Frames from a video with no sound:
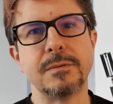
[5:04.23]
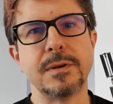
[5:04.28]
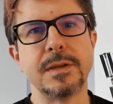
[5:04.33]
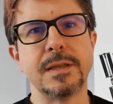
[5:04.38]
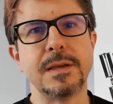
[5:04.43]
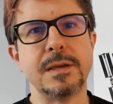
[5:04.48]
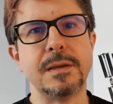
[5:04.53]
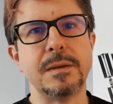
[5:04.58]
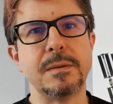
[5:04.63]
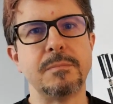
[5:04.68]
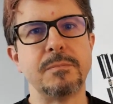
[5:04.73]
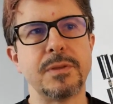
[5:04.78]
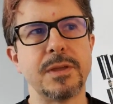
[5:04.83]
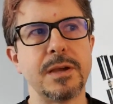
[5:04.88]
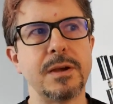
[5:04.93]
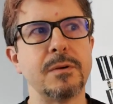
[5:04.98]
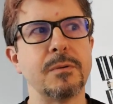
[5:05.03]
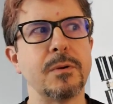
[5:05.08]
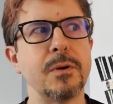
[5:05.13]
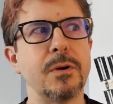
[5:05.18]
really
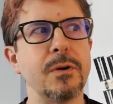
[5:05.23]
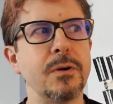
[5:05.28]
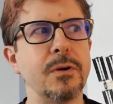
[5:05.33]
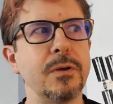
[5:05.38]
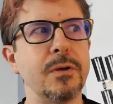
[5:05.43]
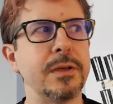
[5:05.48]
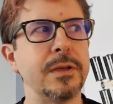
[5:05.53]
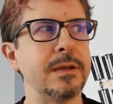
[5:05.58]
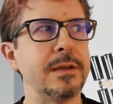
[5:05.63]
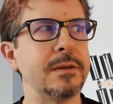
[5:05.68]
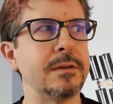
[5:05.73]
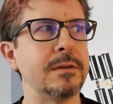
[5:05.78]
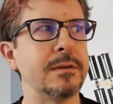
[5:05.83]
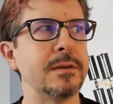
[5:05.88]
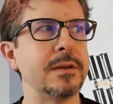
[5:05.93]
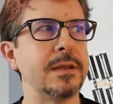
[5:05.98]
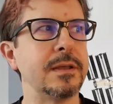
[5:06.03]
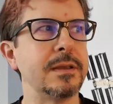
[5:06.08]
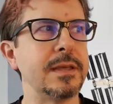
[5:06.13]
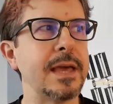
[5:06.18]
play a role in
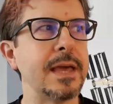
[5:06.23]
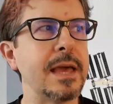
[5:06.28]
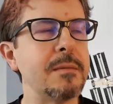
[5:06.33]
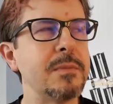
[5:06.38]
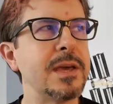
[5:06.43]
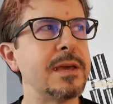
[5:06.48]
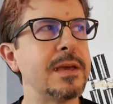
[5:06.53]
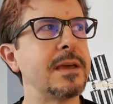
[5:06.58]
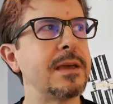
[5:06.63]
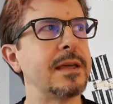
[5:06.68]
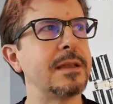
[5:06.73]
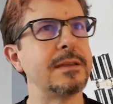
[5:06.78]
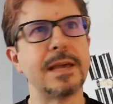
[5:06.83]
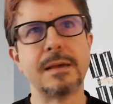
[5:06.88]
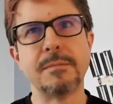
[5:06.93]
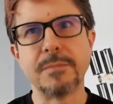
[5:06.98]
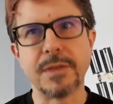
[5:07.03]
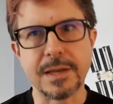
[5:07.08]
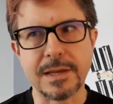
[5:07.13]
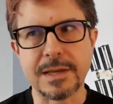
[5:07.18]
gaming and
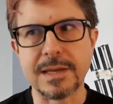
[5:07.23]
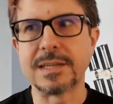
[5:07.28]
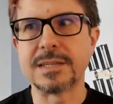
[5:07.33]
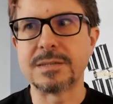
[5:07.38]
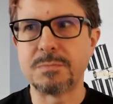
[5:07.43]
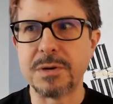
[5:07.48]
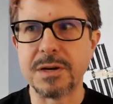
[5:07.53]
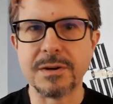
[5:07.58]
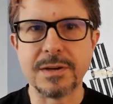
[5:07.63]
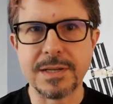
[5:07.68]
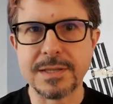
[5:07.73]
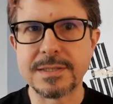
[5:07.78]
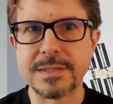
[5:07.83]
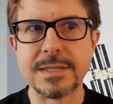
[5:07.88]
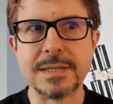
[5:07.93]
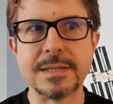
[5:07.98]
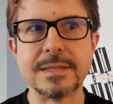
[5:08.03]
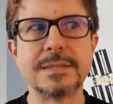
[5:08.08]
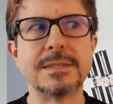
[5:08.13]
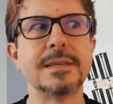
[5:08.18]
game-like
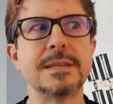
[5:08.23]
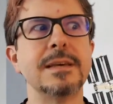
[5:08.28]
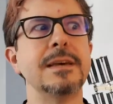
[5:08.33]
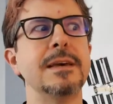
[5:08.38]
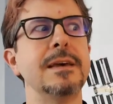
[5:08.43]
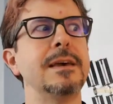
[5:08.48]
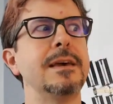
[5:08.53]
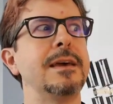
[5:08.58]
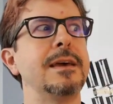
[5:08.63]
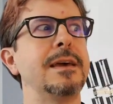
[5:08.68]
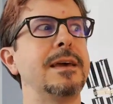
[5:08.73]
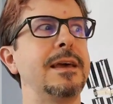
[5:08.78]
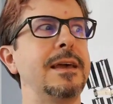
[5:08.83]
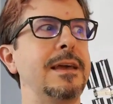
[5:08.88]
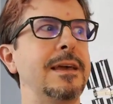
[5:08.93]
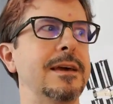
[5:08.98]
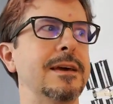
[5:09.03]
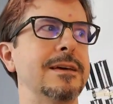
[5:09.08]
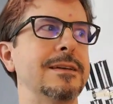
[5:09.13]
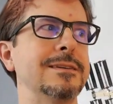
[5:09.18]
experiences.
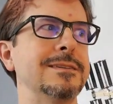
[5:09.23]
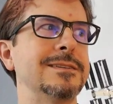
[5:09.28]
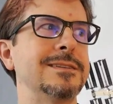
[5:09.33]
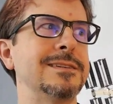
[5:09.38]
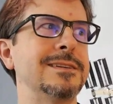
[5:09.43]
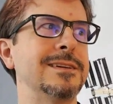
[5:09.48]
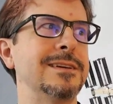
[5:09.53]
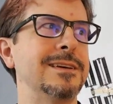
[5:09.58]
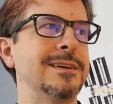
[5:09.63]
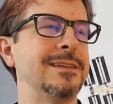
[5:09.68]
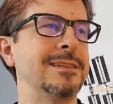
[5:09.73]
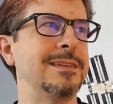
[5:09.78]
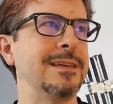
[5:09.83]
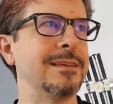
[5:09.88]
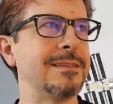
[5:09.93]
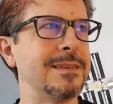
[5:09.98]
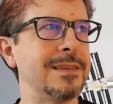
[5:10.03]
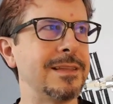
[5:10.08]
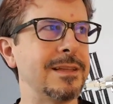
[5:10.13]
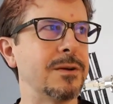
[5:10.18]
And the
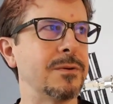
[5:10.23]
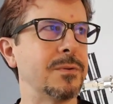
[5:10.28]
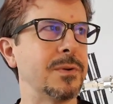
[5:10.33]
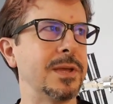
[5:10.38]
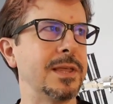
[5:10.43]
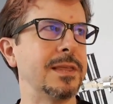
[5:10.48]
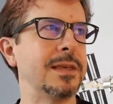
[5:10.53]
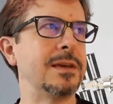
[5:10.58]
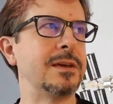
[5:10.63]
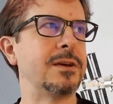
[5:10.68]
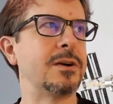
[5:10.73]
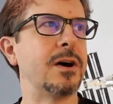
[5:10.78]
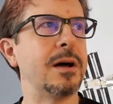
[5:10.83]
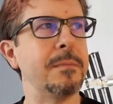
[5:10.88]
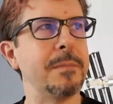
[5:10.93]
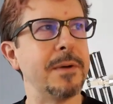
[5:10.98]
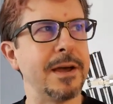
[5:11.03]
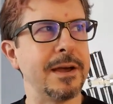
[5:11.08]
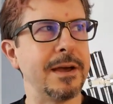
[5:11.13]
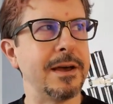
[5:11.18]
other thing that really
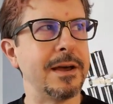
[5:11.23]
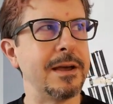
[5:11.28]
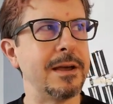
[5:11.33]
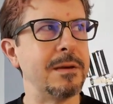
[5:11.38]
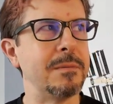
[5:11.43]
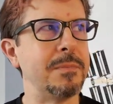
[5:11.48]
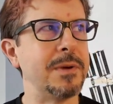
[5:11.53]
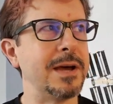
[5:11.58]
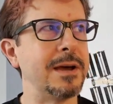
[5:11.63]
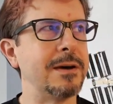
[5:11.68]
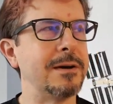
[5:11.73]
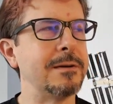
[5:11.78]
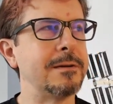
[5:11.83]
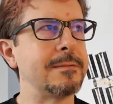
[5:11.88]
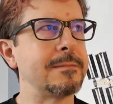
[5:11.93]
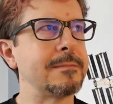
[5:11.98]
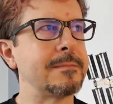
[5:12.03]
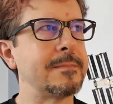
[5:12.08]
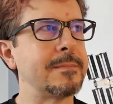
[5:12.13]
caught my eye about